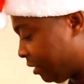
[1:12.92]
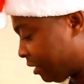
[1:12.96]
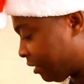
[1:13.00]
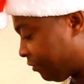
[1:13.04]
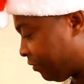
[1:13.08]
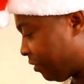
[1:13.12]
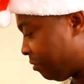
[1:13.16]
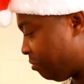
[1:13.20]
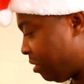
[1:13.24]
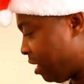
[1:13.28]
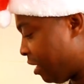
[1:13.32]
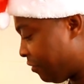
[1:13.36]
of
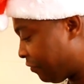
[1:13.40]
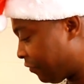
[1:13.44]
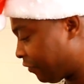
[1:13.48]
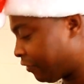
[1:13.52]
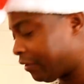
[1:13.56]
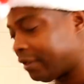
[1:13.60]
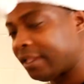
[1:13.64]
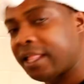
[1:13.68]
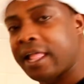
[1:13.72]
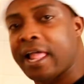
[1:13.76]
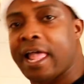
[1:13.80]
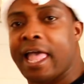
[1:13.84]
a beef.
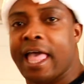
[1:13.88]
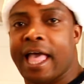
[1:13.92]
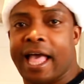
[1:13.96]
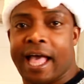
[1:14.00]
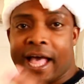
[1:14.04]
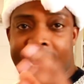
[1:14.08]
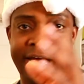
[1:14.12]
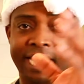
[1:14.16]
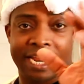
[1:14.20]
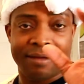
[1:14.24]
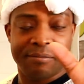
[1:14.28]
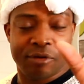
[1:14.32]

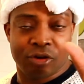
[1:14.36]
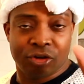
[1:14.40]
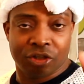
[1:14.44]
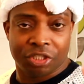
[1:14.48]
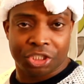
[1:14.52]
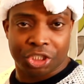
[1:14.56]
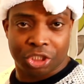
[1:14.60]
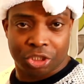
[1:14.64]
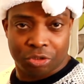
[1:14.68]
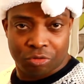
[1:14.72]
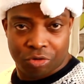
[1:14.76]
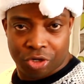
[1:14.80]
And I'm going to
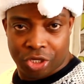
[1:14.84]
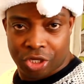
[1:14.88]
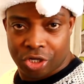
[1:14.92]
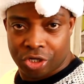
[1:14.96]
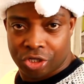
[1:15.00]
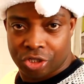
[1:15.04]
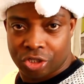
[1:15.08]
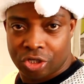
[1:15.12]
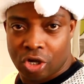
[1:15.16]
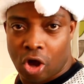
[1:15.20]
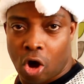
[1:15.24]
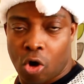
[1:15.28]
show you
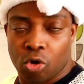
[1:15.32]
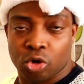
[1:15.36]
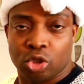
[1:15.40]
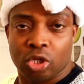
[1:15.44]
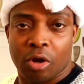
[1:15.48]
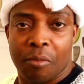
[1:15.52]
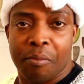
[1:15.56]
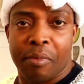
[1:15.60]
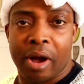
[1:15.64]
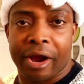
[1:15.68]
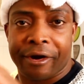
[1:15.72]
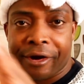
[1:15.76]
how to
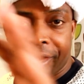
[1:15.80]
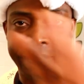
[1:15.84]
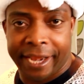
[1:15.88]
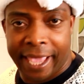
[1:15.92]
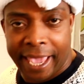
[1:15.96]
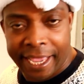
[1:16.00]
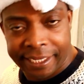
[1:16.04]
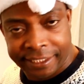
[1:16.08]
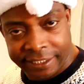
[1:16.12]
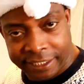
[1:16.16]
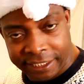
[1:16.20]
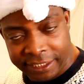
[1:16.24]

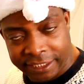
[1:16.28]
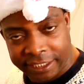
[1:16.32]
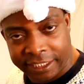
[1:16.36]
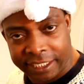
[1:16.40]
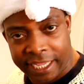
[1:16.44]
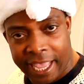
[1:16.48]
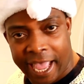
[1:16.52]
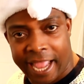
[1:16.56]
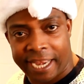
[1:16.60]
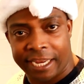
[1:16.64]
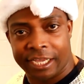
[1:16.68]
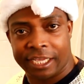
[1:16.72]
marinate it
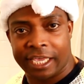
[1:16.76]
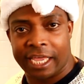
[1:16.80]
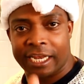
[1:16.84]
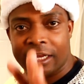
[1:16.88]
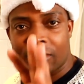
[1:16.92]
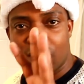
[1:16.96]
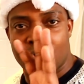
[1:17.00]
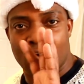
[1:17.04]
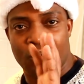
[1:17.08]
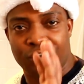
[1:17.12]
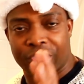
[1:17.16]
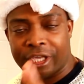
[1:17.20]
and you
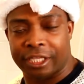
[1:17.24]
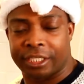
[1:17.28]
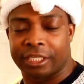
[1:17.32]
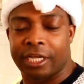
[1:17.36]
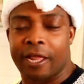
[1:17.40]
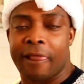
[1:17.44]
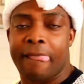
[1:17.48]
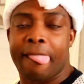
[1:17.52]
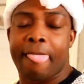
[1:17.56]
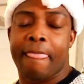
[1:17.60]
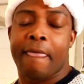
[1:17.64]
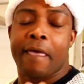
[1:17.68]
can cook it.
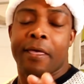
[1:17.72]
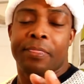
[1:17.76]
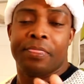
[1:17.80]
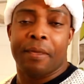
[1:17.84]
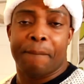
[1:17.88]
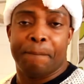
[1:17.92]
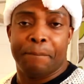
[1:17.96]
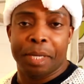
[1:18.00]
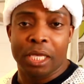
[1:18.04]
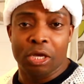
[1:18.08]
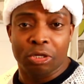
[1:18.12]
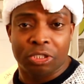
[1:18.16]
The
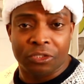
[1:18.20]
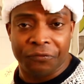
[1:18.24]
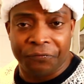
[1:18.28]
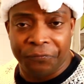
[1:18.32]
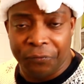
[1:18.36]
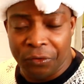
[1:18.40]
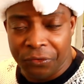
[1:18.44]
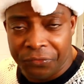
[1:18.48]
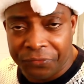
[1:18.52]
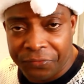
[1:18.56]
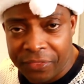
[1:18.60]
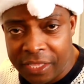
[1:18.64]

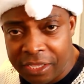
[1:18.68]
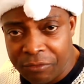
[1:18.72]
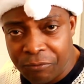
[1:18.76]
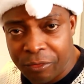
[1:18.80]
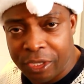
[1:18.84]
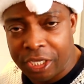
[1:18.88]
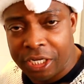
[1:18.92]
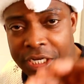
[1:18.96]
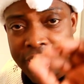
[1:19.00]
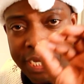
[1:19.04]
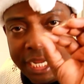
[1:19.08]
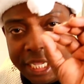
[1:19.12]
beautiful thing what
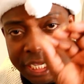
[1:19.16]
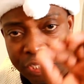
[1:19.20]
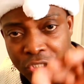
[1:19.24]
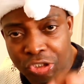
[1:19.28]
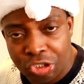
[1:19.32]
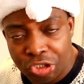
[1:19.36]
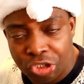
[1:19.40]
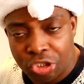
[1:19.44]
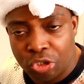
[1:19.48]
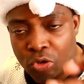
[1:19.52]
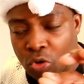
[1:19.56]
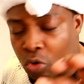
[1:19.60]
you need
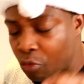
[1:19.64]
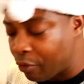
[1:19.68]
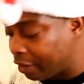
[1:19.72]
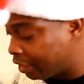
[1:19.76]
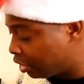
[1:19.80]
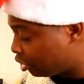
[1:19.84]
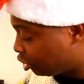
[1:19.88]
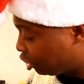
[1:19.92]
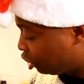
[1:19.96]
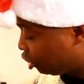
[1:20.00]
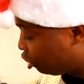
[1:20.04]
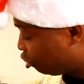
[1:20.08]
to do when
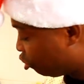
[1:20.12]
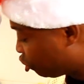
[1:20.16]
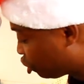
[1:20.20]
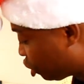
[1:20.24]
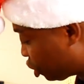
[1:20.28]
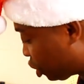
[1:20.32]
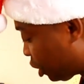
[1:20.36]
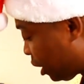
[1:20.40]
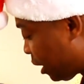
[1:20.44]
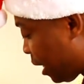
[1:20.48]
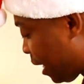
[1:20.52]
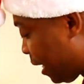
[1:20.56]
you're going to do
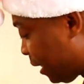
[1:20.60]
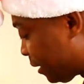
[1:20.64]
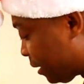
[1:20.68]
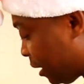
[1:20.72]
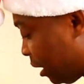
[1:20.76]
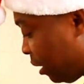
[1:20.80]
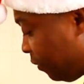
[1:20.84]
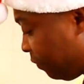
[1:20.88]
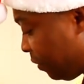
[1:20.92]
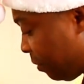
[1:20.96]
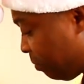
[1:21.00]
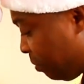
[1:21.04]
such a nice,
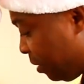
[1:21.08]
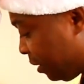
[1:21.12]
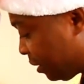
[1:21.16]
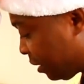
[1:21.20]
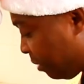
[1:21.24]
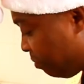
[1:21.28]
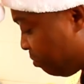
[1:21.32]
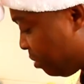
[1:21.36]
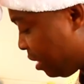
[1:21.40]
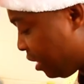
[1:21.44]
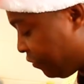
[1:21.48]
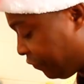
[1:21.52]
lovely piece
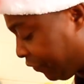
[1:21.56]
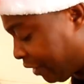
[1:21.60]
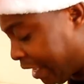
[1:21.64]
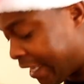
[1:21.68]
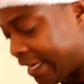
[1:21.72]
of beef like